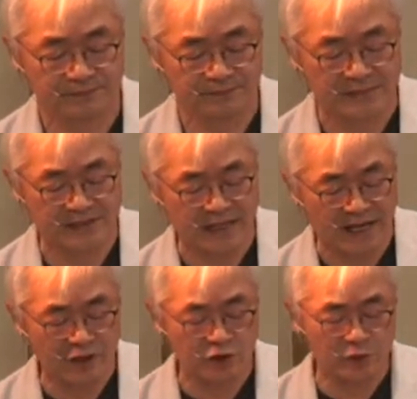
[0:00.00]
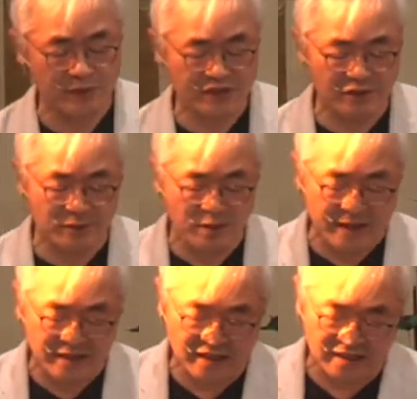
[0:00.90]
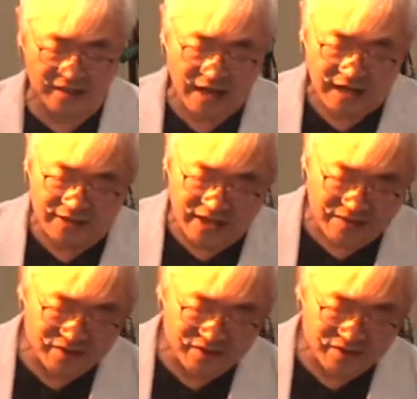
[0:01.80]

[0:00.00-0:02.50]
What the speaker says: And 92% of Americans never